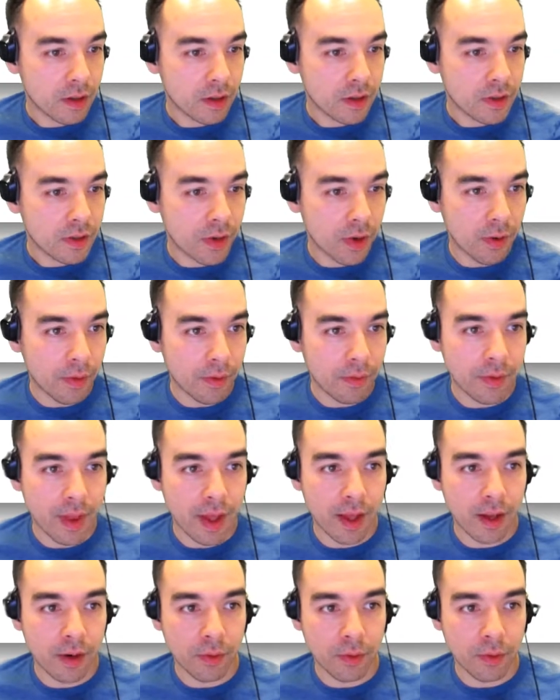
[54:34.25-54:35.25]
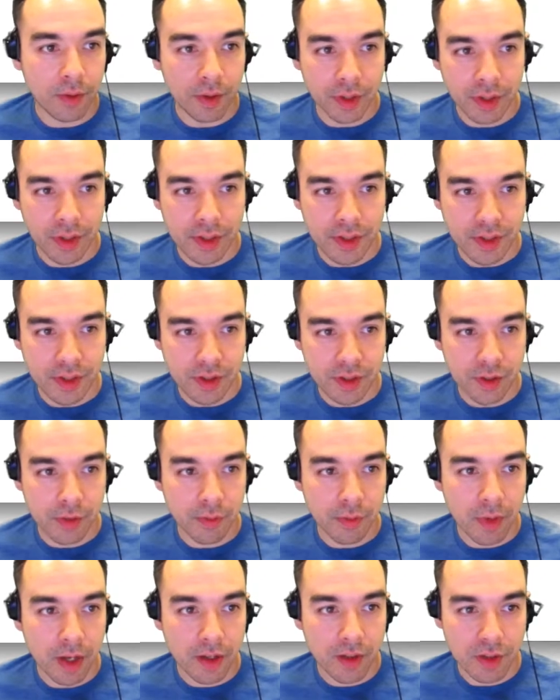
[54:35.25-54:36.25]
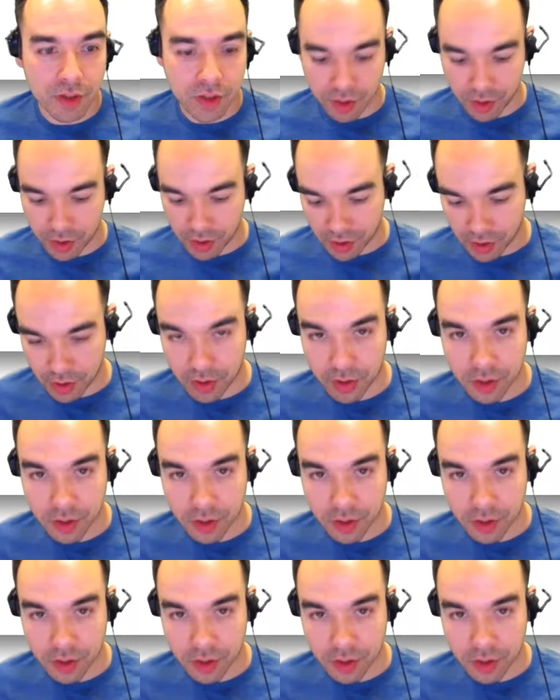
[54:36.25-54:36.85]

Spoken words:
So that really doesn't do much.